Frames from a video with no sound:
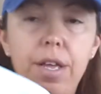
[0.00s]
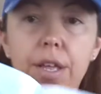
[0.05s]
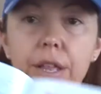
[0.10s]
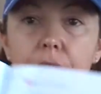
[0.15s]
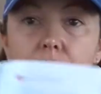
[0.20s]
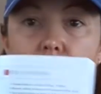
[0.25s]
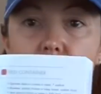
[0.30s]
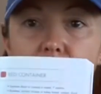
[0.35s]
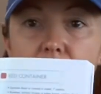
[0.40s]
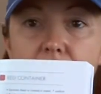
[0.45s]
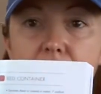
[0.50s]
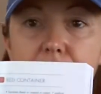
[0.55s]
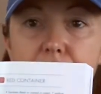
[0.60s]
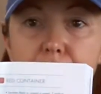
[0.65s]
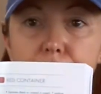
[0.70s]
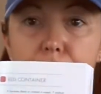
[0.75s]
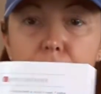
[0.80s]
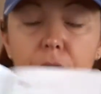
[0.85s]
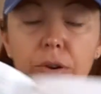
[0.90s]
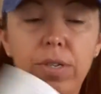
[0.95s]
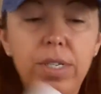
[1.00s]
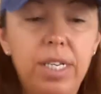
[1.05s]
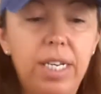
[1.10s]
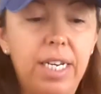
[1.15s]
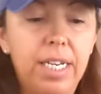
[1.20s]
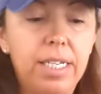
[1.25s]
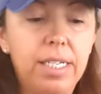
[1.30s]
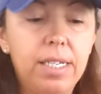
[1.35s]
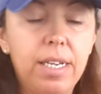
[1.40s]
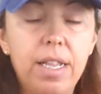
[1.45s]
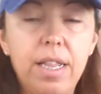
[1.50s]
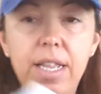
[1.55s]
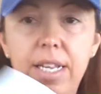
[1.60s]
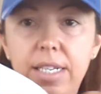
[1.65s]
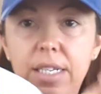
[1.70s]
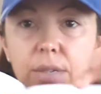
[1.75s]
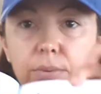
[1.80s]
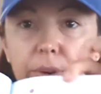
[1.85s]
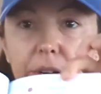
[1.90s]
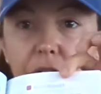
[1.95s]
the red for proteins.
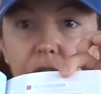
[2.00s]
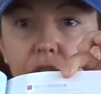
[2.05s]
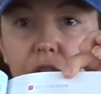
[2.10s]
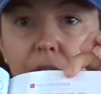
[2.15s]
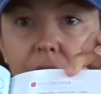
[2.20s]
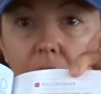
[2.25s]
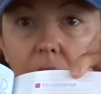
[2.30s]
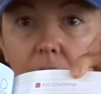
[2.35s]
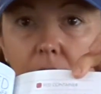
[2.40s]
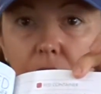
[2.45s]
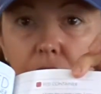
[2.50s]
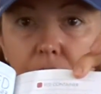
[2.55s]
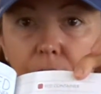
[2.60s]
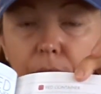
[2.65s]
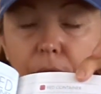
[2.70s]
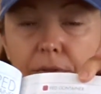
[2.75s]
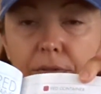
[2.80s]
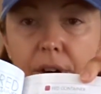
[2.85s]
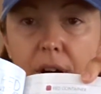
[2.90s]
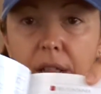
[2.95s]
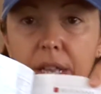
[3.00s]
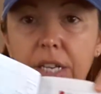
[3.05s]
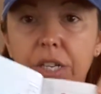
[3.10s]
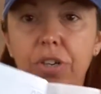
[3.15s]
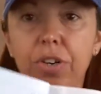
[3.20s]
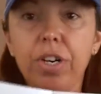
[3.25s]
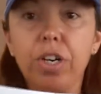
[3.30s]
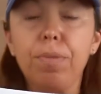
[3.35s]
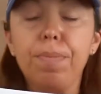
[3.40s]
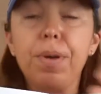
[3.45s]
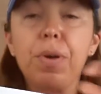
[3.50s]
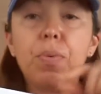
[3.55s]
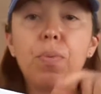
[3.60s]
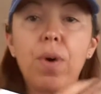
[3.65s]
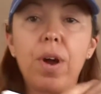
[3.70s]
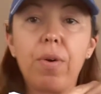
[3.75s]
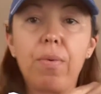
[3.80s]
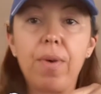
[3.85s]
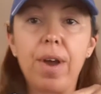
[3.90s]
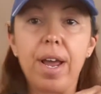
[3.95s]
This is what your Shakeology will fall under. It'll be
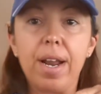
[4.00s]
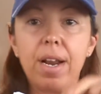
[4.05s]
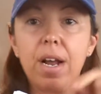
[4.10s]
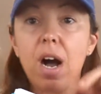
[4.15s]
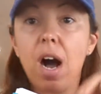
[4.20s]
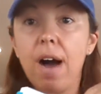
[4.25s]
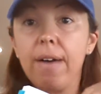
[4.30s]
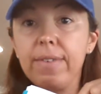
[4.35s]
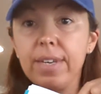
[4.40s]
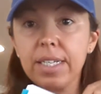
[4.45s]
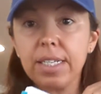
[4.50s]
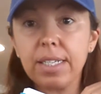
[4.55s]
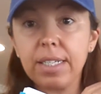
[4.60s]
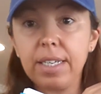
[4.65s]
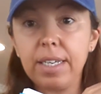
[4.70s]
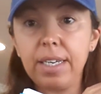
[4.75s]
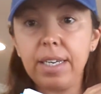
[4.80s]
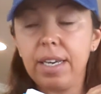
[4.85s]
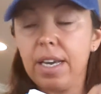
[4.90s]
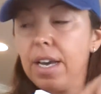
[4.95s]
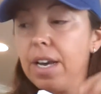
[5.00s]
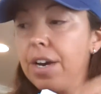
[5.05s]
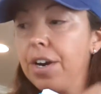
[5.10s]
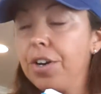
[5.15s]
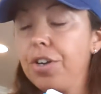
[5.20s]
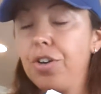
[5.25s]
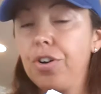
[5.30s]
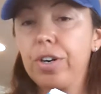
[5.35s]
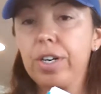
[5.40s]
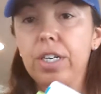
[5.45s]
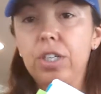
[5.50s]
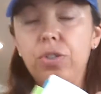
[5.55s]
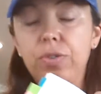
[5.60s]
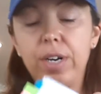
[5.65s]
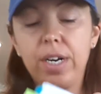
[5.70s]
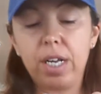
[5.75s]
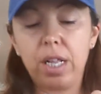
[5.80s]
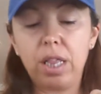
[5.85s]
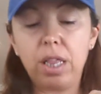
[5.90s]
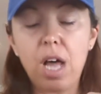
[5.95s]
1 red. Obviously, you're going to
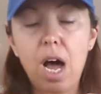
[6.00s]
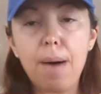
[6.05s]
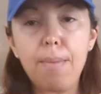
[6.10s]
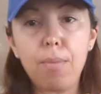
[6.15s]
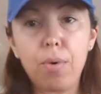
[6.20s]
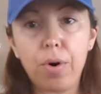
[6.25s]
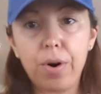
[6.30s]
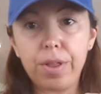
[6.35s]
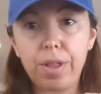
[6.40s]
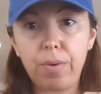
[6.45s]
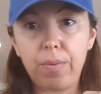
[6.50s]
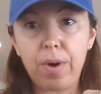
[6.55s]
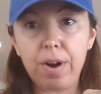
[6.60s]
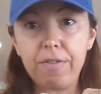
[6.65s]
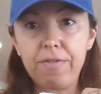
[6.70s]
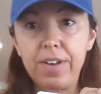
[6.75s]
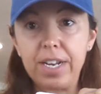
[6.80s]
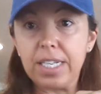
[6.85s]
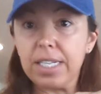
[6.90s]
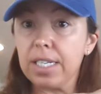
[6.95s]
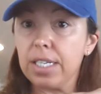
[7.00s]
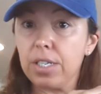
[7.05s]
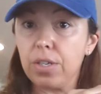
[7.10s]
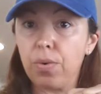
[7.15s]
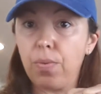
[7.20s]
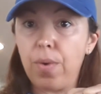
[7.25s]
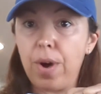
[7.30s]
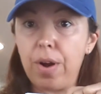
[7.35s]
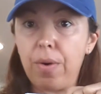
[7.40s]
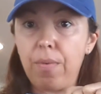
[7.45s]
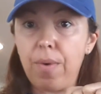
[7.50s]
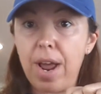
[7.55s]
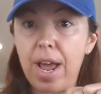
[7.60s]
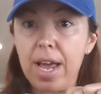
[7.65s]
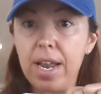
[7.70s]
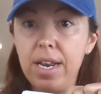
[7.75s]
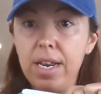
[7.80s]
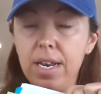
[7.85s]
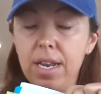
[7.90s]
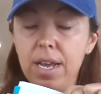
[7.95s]
drink a lot more than what fits into 1
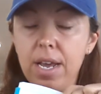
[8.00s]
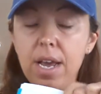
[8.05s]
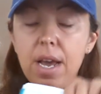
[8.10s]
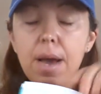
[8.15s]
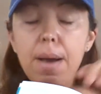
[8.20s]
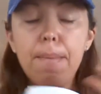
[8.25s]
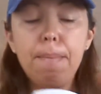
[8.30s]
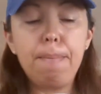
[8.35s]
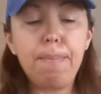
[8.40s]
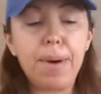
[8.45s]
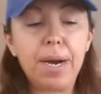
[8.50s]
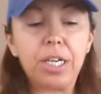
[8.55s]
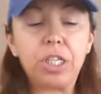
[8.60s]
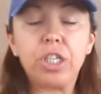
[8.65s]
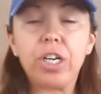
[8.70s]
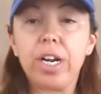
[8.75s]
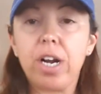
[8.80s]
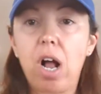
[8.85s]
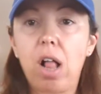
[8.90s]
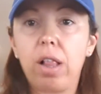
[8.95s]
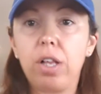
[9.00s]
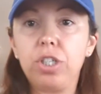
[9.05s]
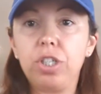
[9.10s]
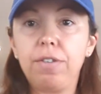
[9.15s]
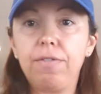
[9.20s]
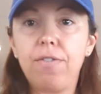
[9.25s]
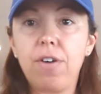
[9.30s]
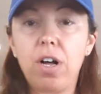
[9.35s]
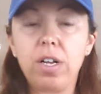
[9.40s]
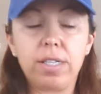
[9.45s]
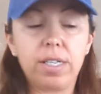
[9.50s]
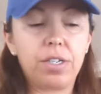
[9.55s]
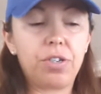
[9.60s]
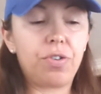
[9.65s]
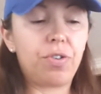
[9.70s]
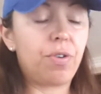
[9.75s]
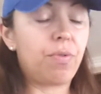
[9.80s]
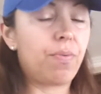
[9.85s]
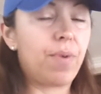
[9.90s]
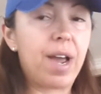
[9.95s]
red, but Shakeology falls
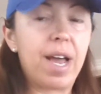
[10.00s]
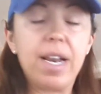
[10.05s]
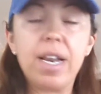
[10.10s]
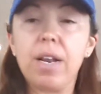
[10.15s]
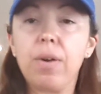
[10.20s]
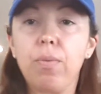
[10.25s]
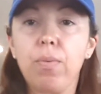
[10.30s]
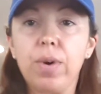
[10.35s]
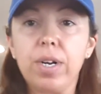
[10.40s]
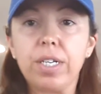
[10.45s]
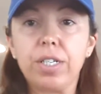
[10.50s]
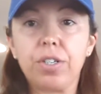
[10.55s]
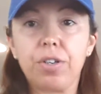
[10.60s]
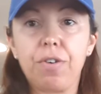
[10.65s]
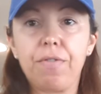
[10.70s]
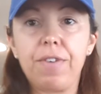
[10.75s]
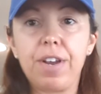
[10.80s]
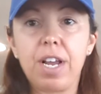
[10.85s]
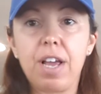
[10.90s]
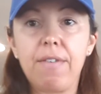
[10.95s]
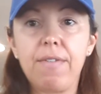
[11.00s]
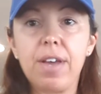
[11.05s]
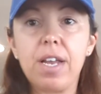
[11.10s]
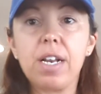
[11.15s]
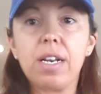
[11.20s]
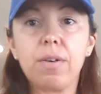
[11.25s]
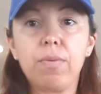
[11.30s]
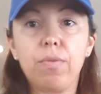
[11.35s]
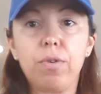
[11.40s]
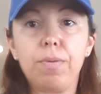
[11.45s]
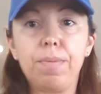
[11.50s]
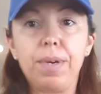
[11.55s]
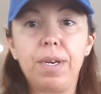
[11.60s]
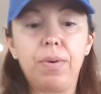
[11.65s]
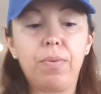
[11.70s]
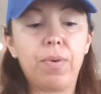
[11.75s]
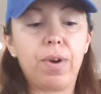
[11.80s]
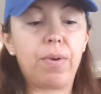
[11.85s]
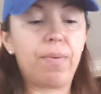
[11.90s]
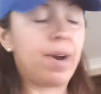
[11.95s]
under the red, and 1 serving of it will be
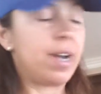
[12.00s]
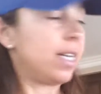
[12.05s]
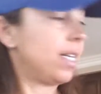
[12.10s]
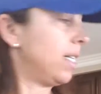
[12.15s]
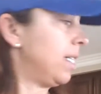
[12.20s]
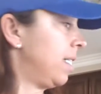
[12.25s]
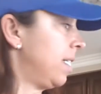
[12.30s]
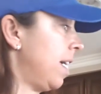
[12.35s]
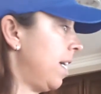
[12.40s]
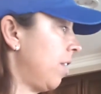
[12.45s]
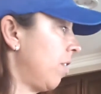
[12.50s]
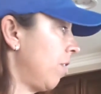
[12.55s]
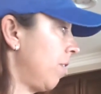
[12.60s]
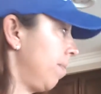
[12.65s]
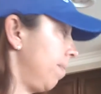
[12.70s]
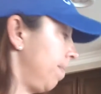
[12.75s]
1 red container.